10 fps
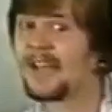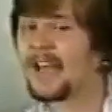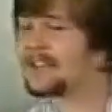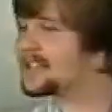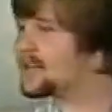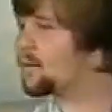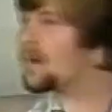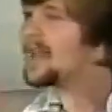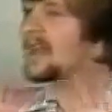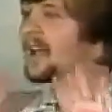And see,
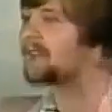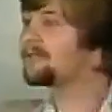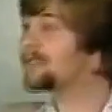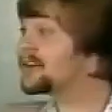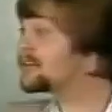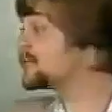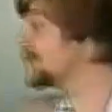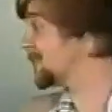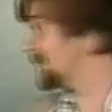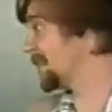we confuse
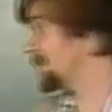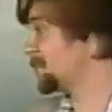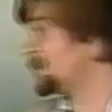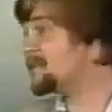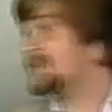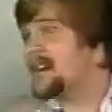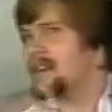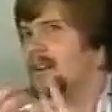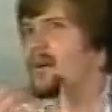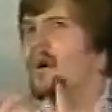these things, and we
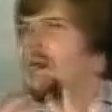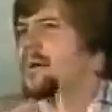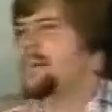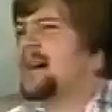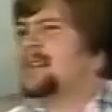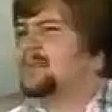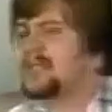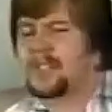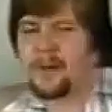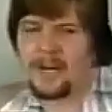think that, oh, we must be
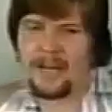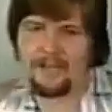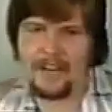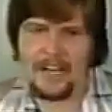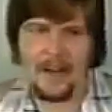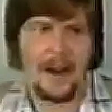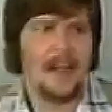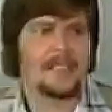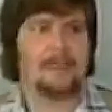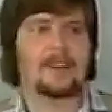so unlovely to God.
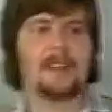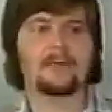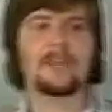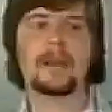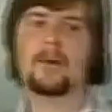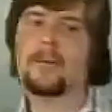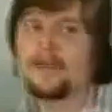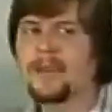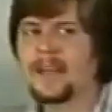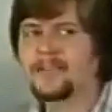Sometimes we think, well,
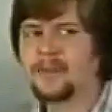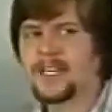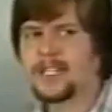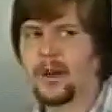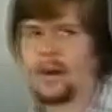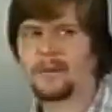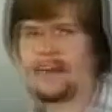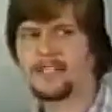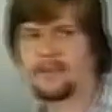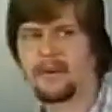maybe He loves my soul and
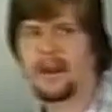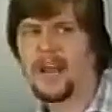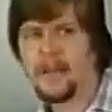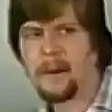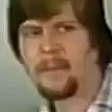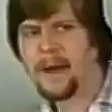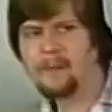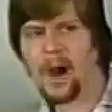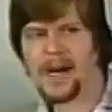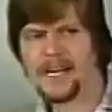my spirit, but my
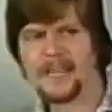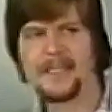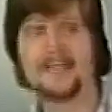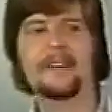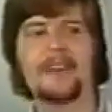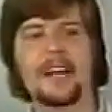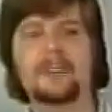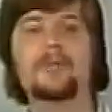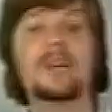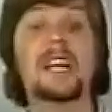body, does He love that
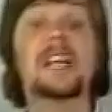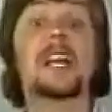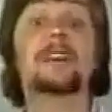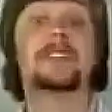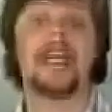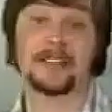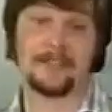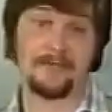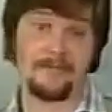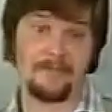too? He loves that too.